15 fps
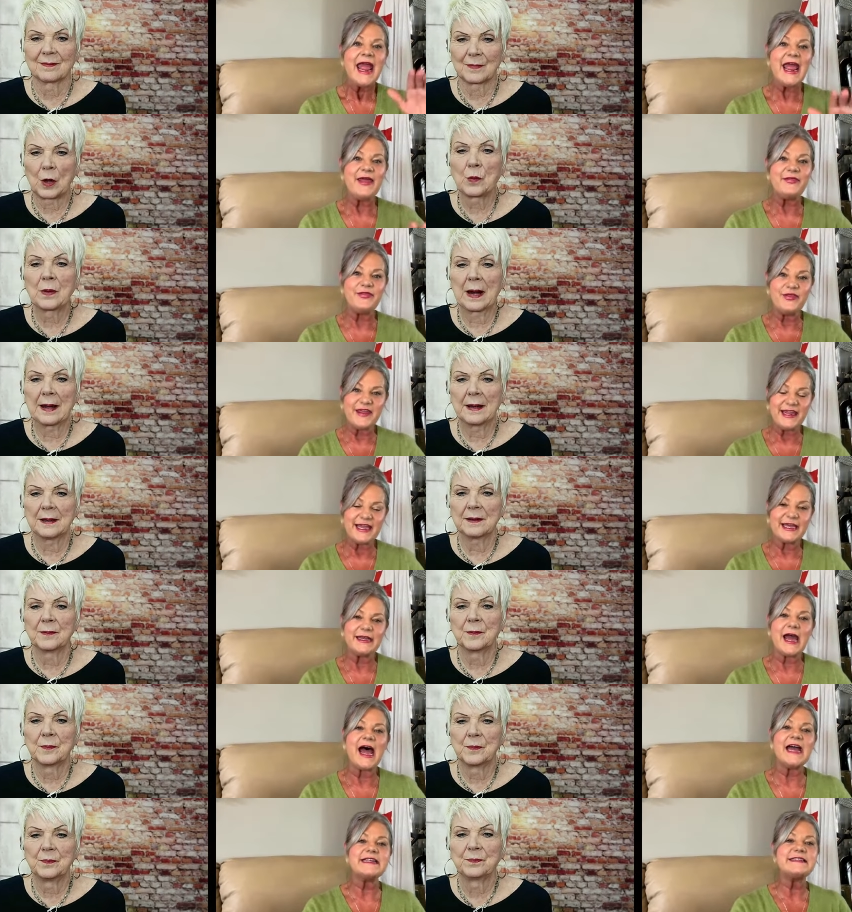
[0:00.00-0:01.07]
Speaker 1: And right.
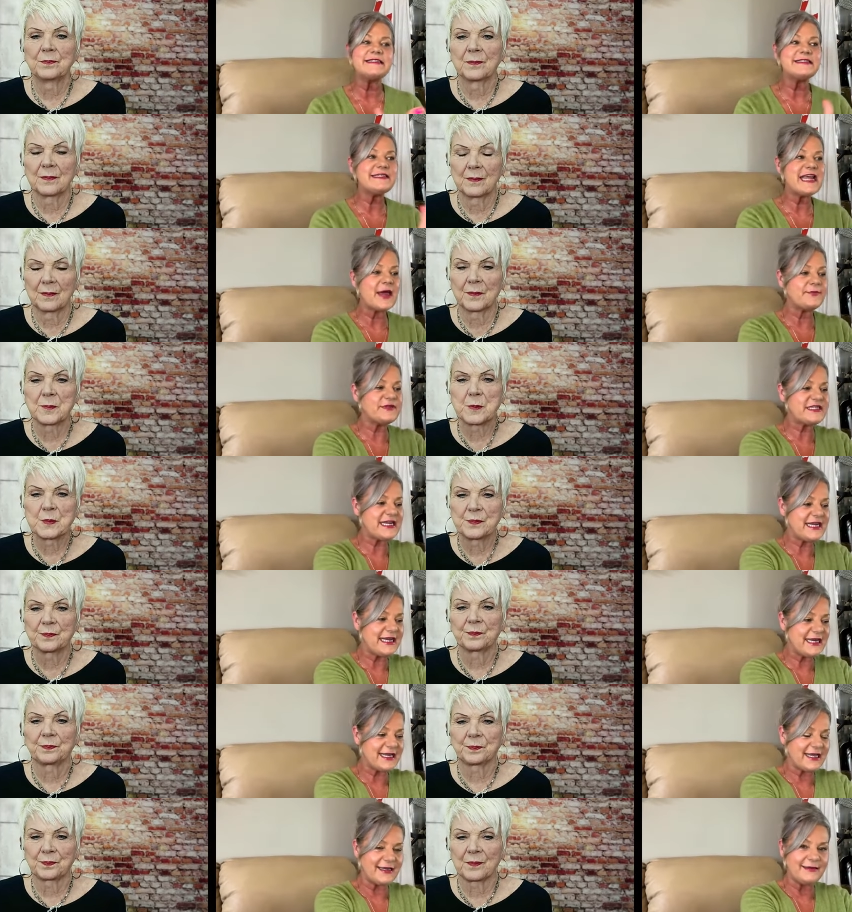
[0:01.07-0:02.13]
then I stepped
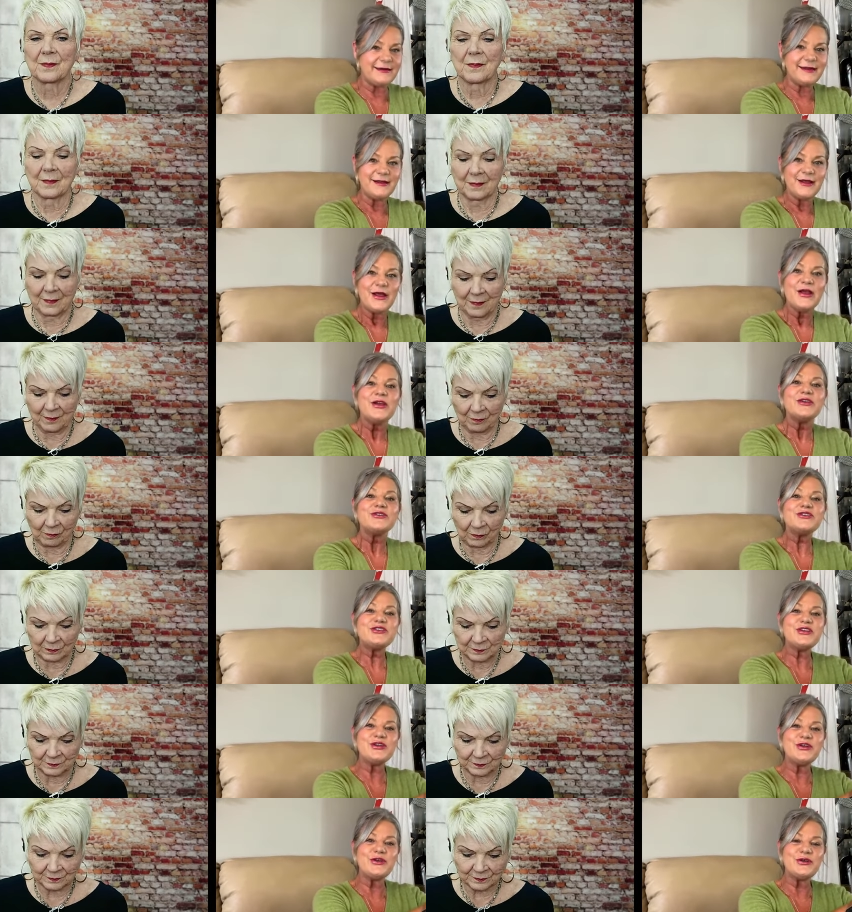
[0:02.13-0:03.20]
in
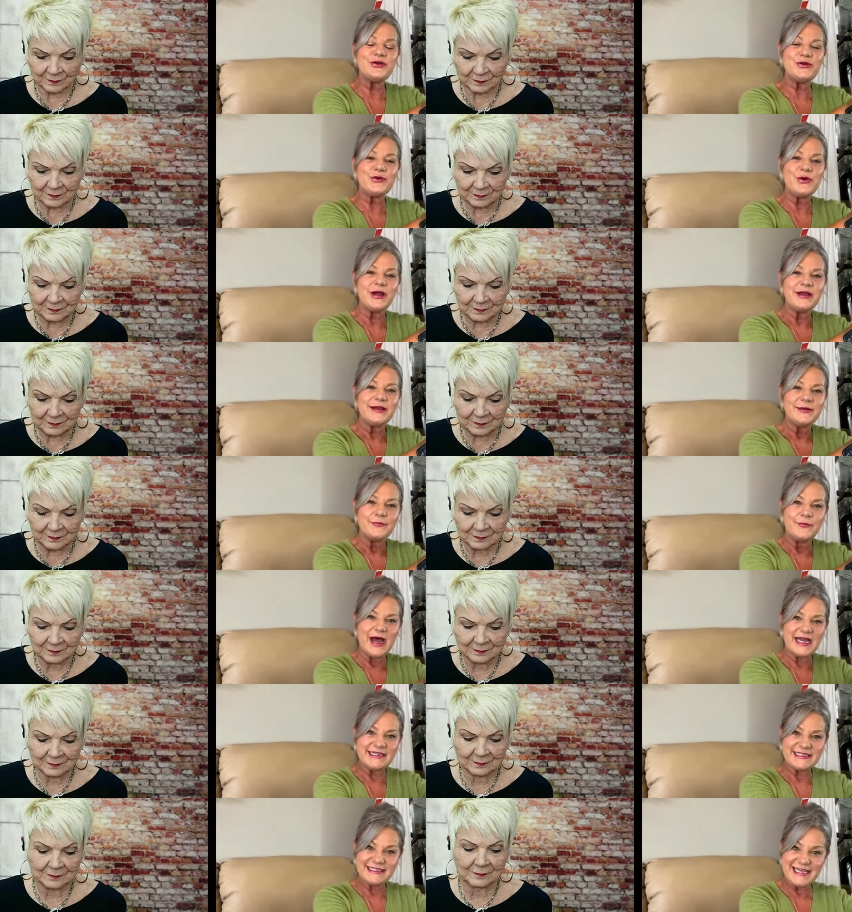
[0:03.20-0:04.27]
to
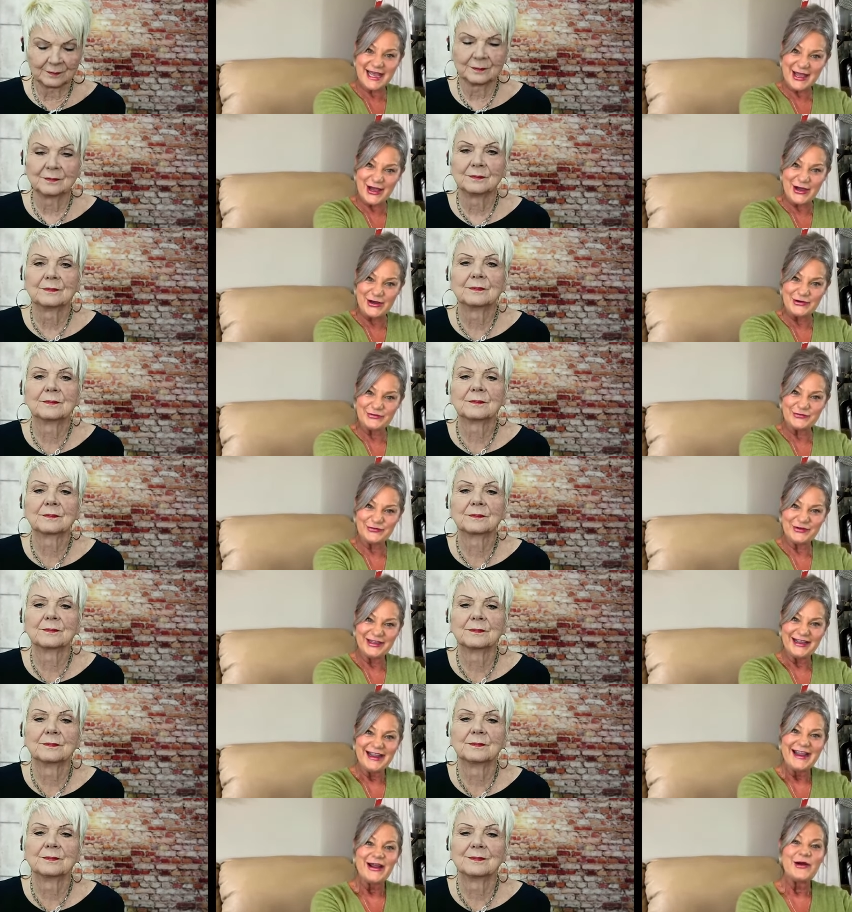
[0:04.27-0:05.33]
myself
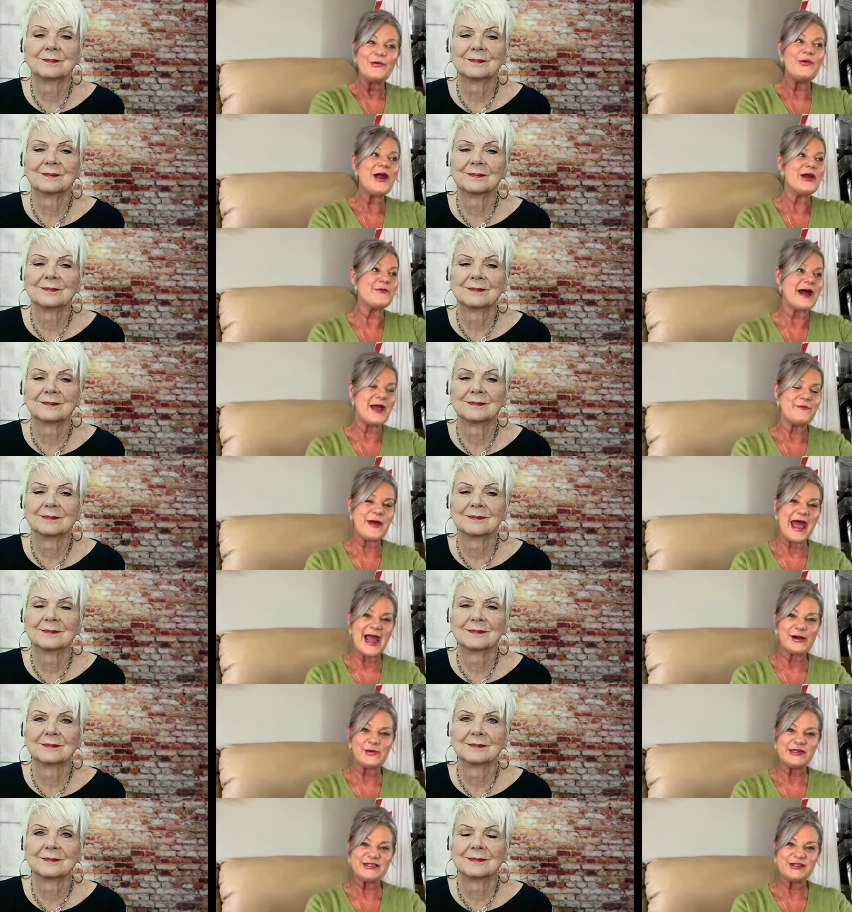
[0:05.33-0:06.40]
where my
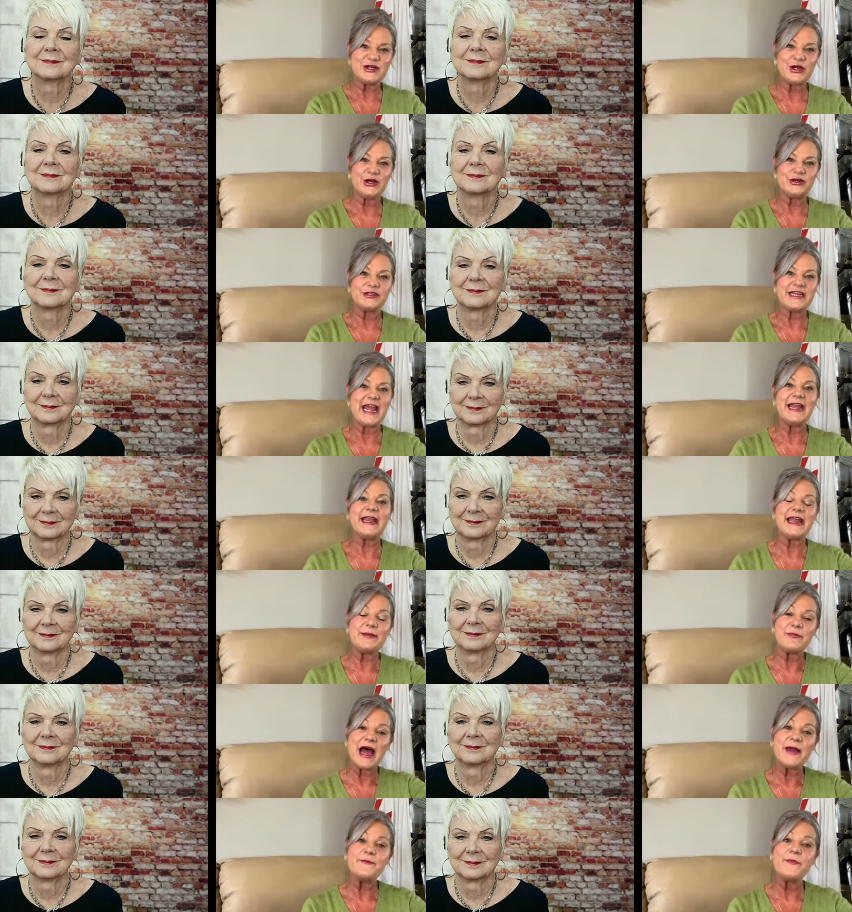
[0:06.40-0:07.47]
back was turned.
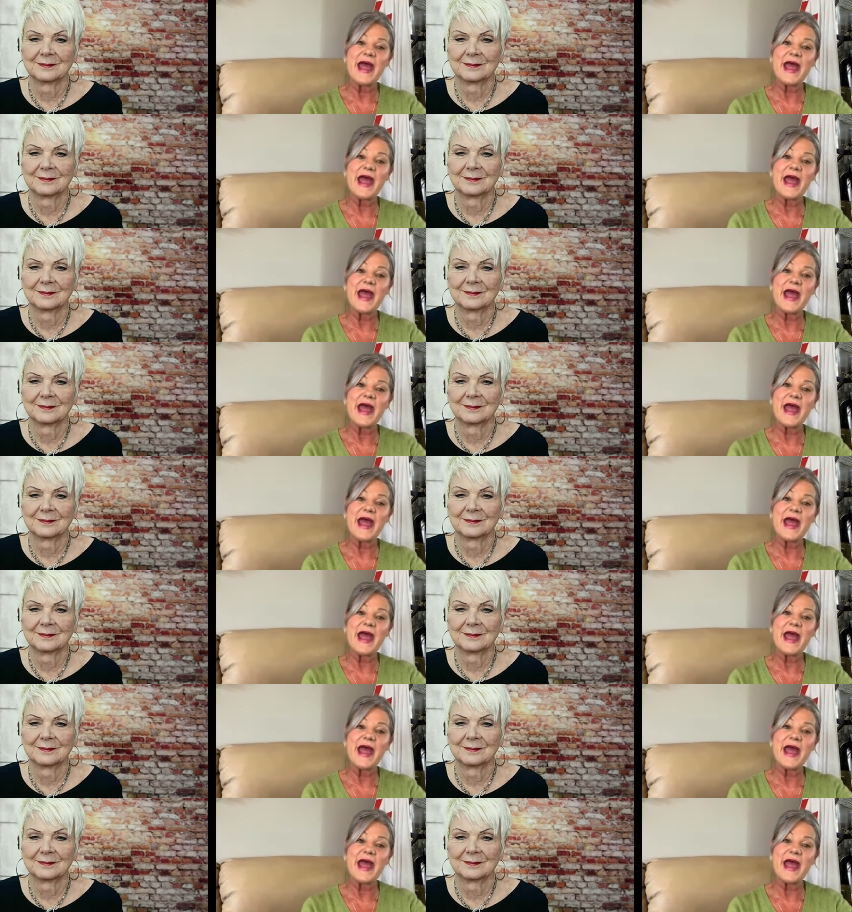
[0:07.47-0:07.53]
And my